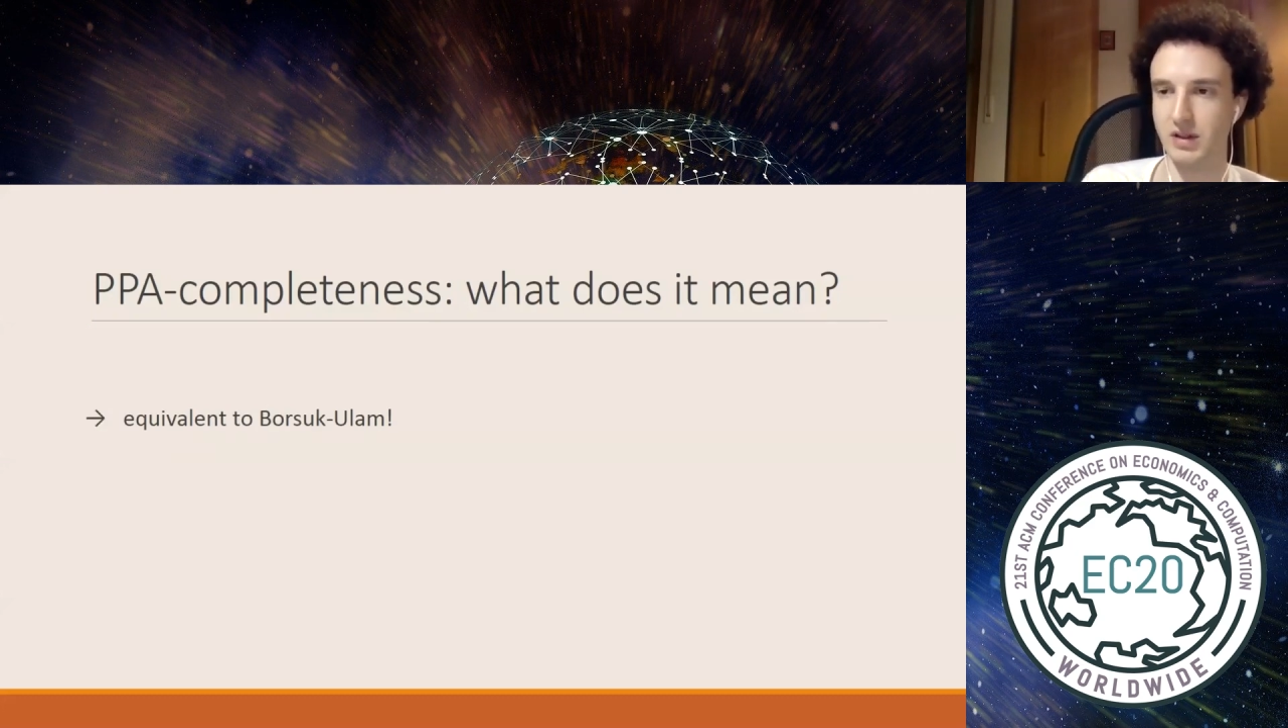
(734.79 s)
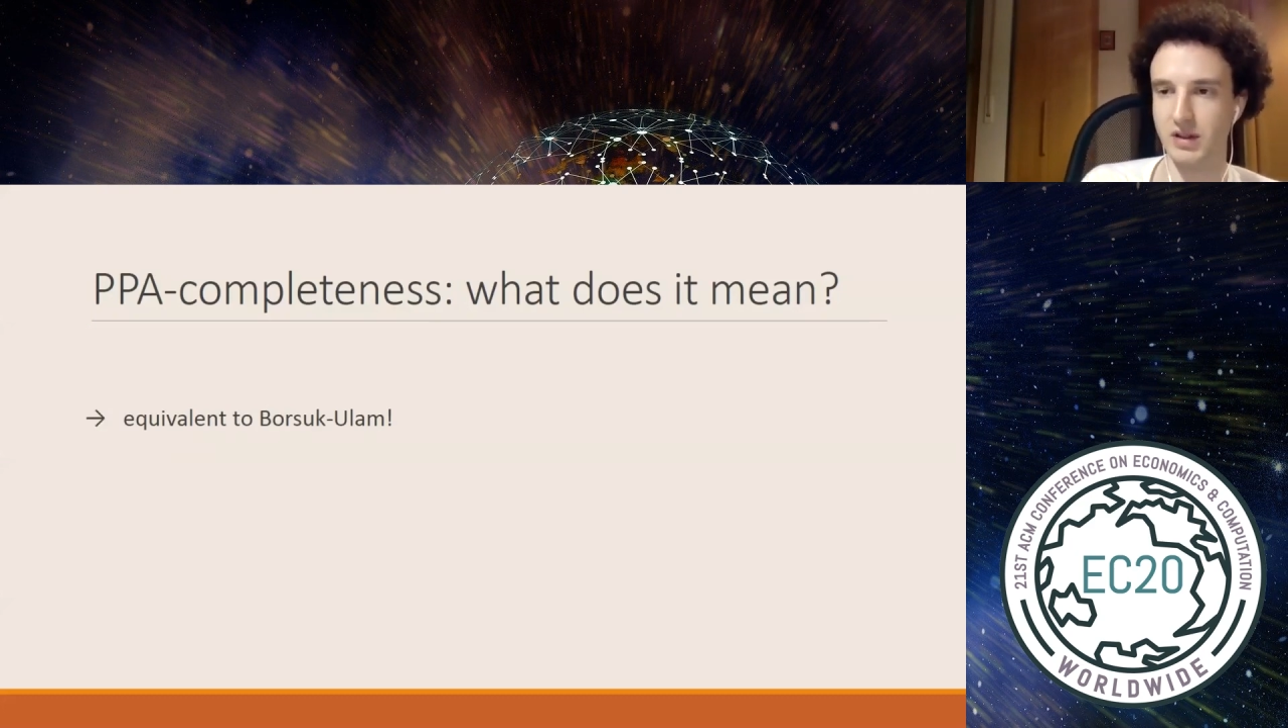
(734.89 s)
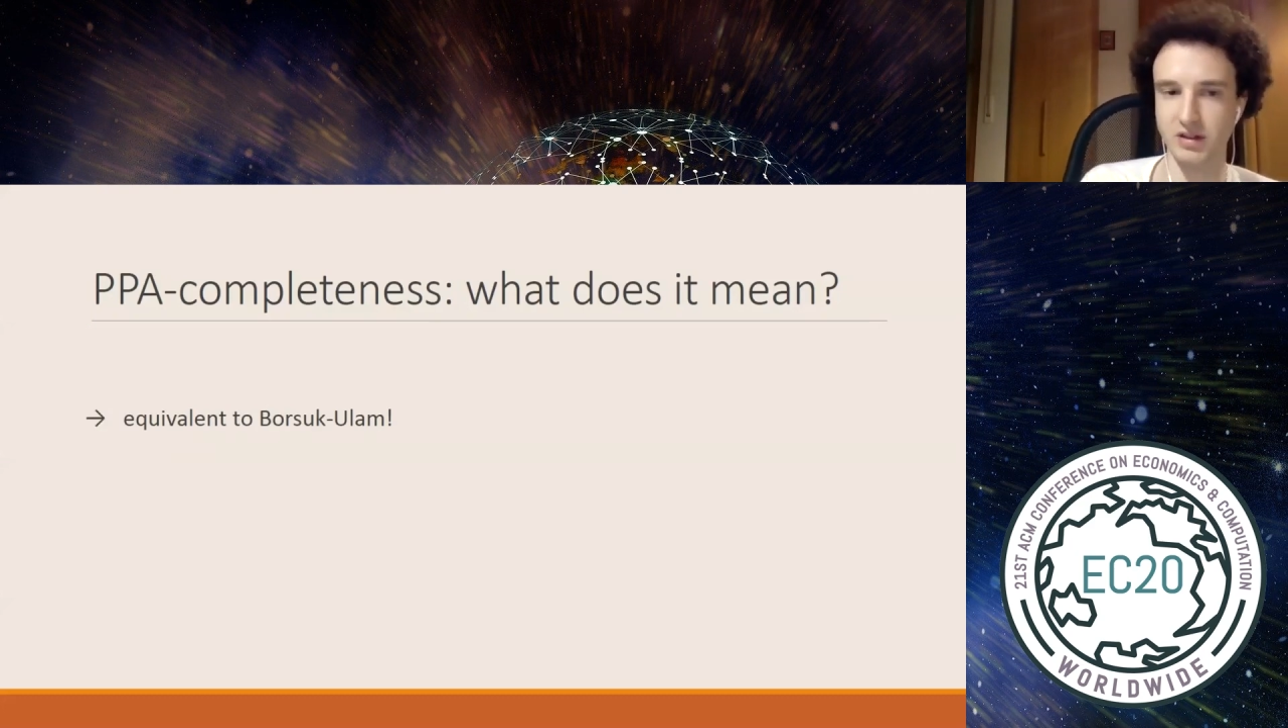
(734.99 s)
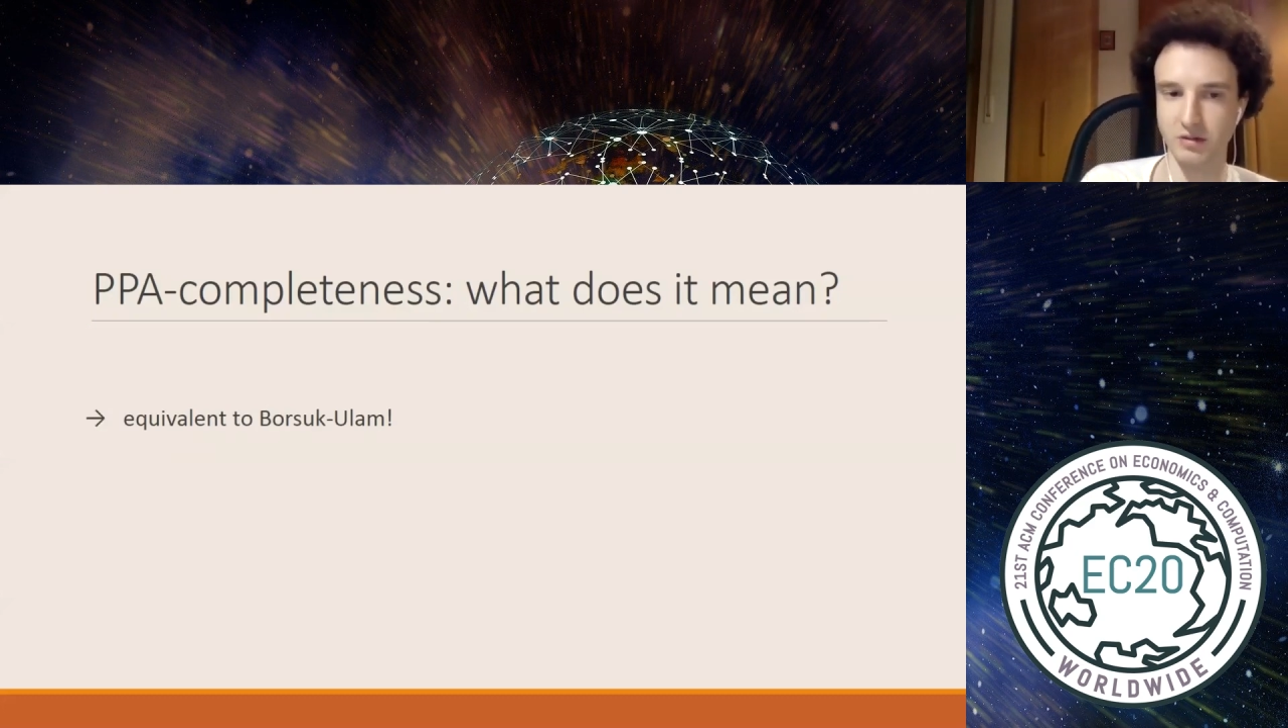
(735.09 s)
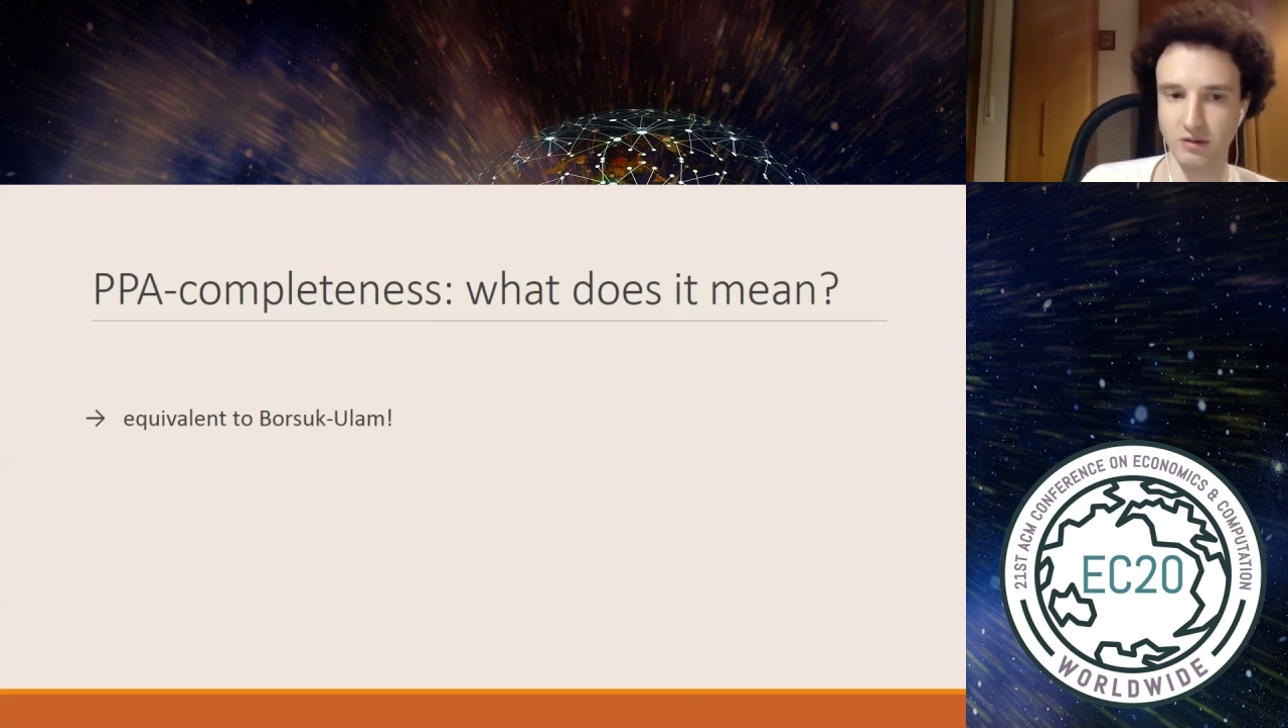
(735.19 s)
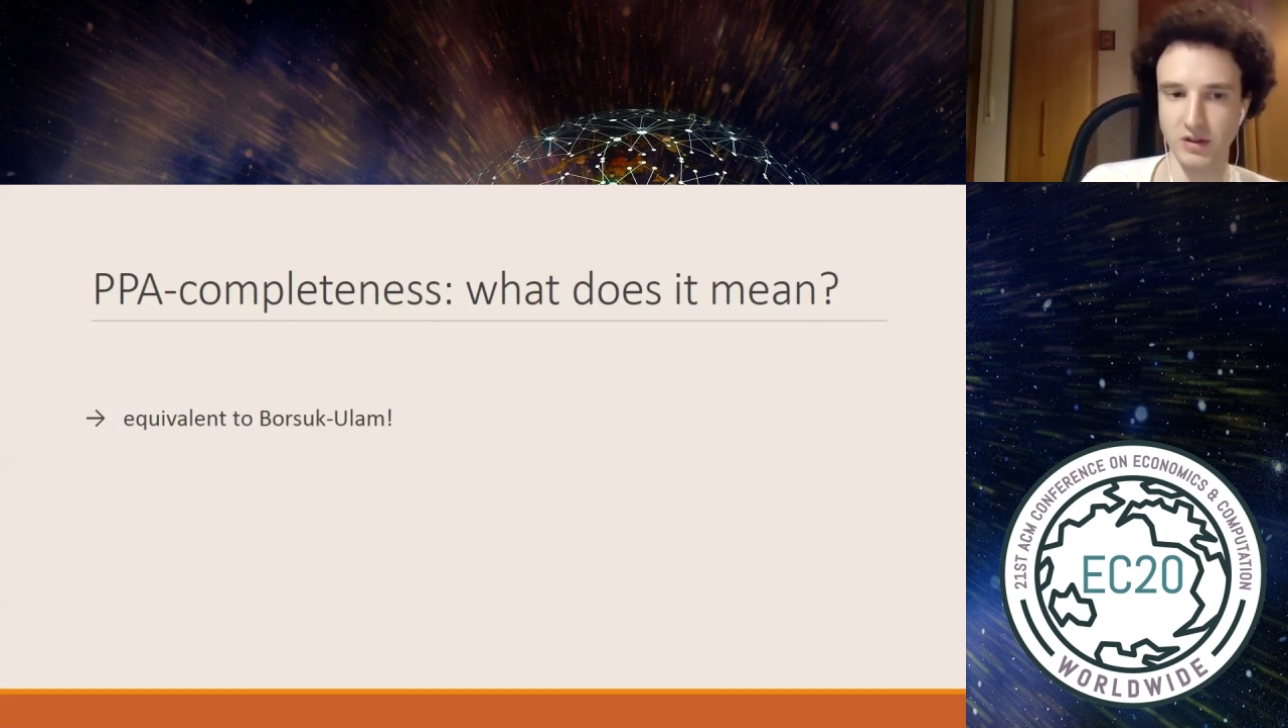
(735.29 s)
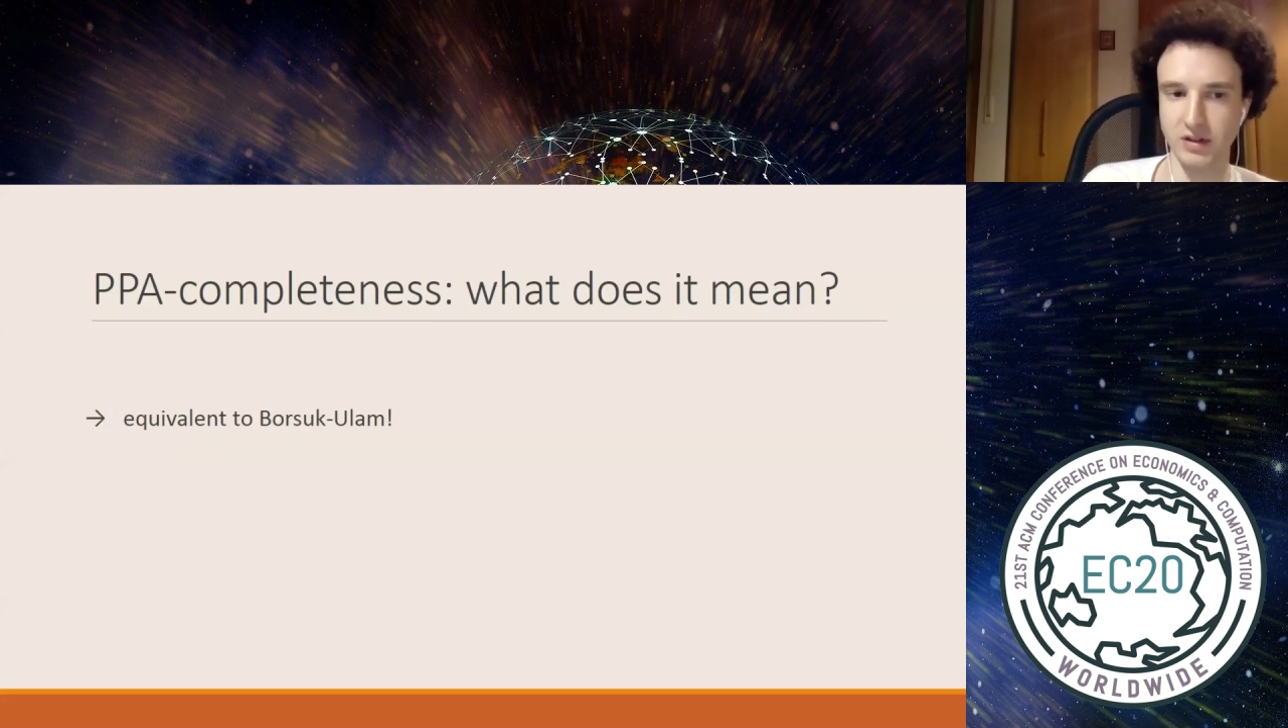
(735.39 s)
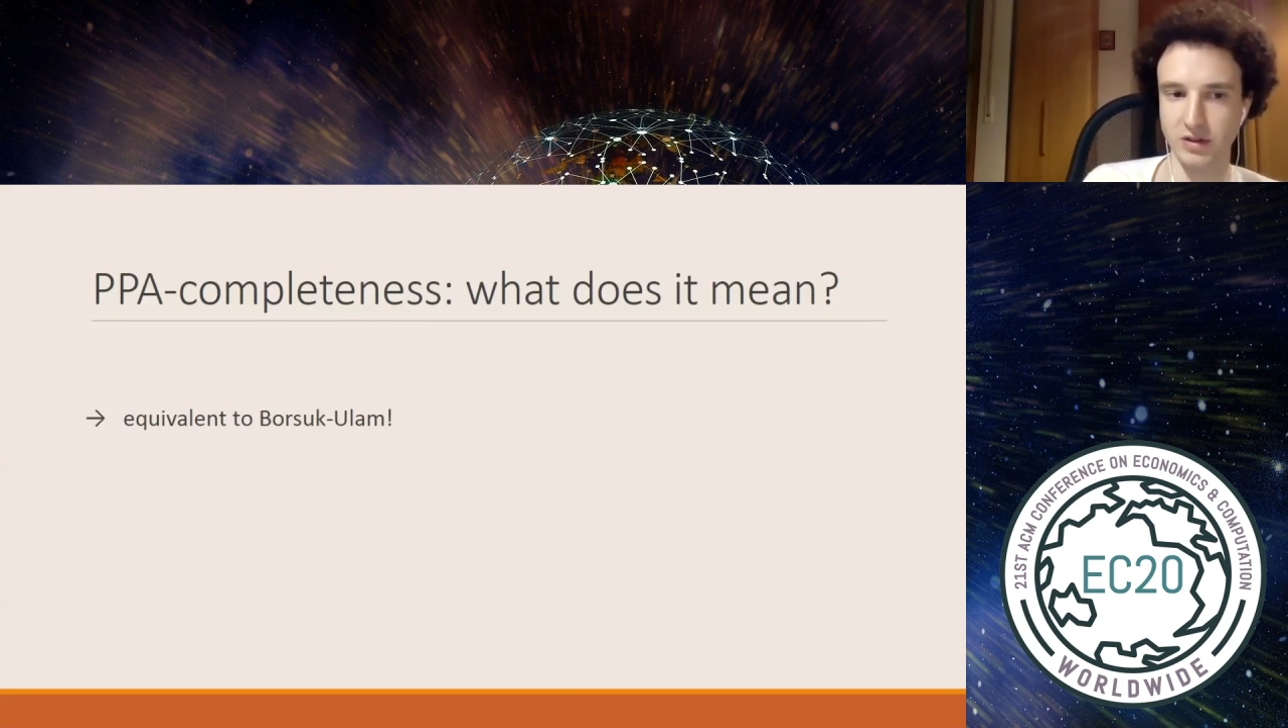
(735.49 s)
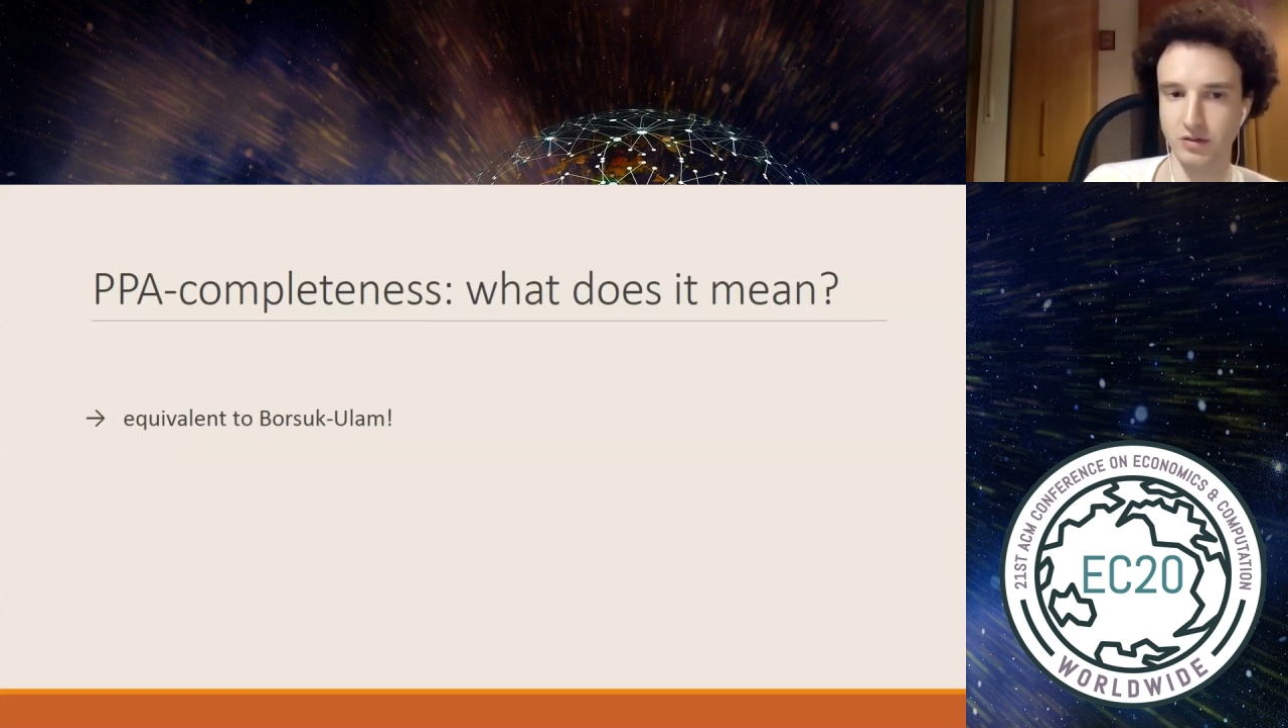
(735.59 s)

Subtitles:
is equivalent